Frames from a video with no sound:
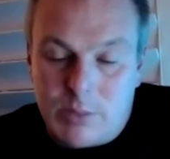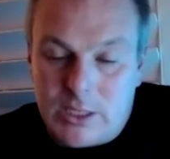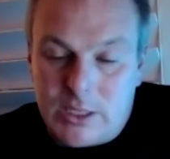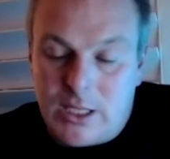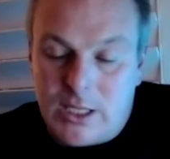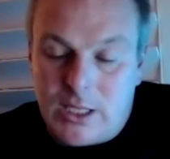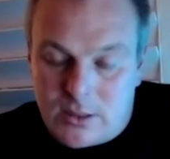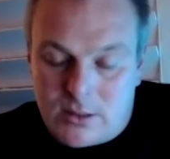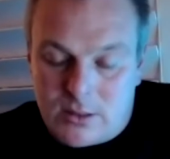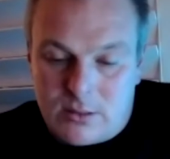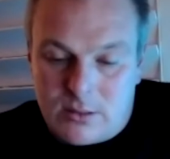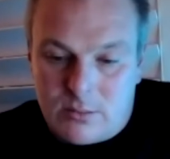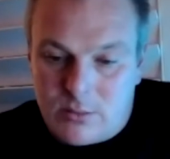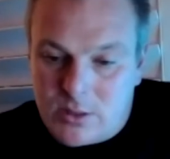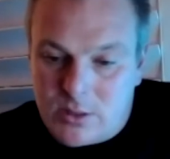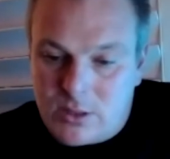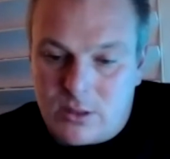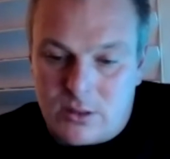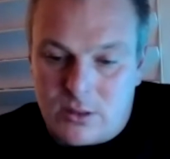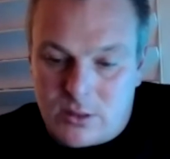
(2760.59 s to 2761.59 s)
yes,
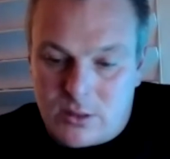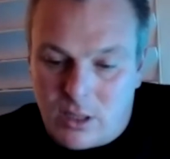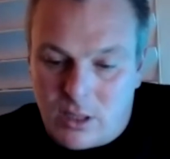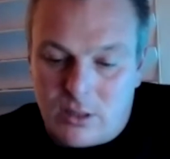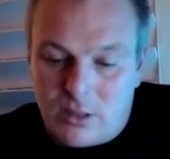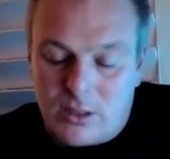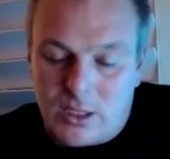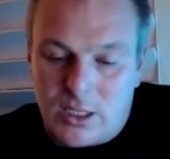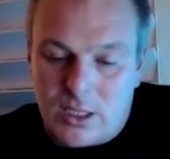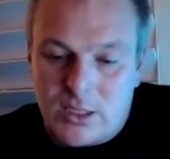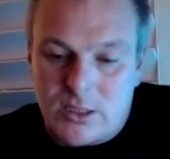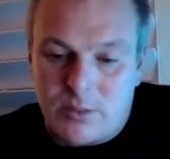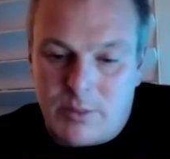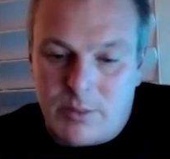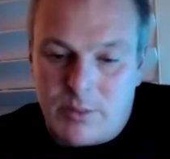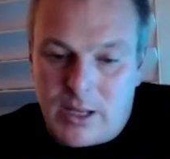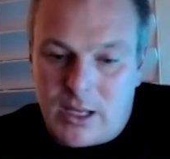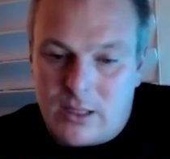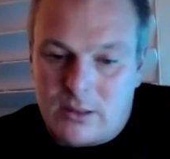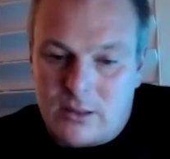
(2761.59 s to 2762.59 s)
totally. It's
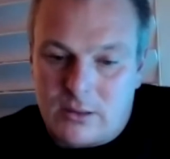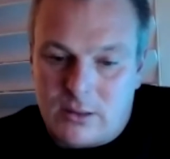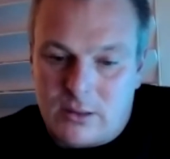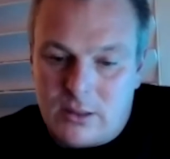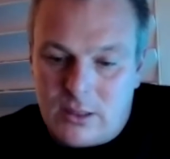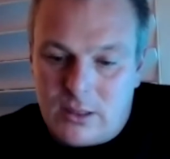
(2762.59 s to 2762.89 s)
about